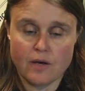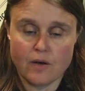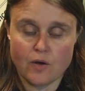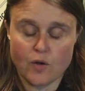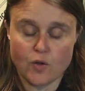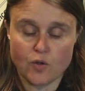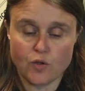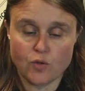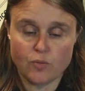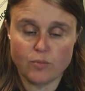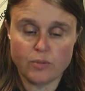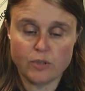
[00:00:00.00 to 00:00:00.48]

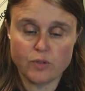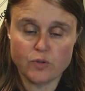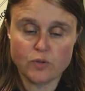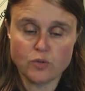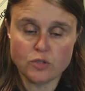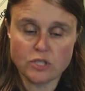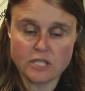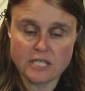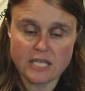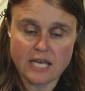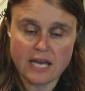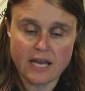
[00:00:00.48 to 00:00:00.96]
On the
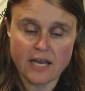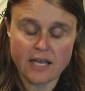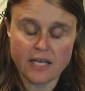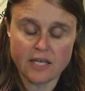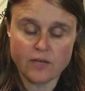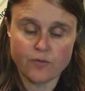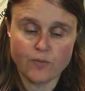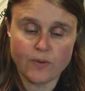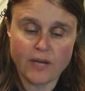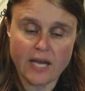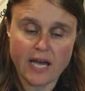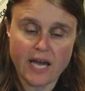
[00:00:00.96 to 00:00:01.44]
blue
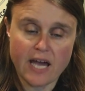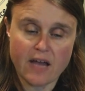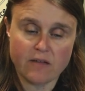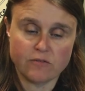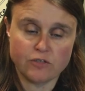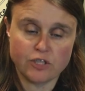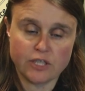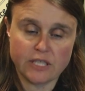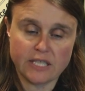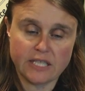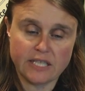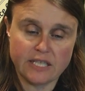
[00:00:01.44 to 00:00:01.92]
side we
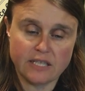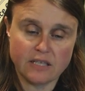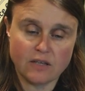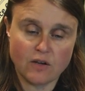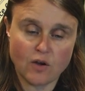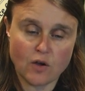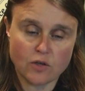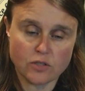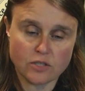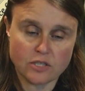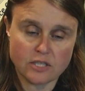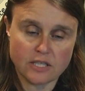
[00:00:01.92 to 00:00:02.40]
have the key
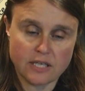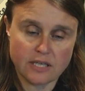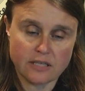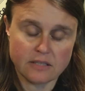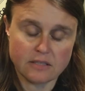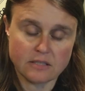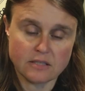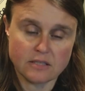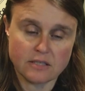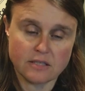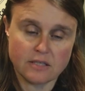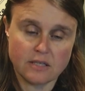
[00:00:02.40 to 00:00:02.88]

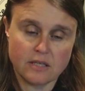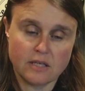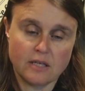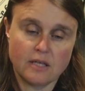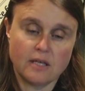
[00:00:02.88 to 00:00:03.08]
content,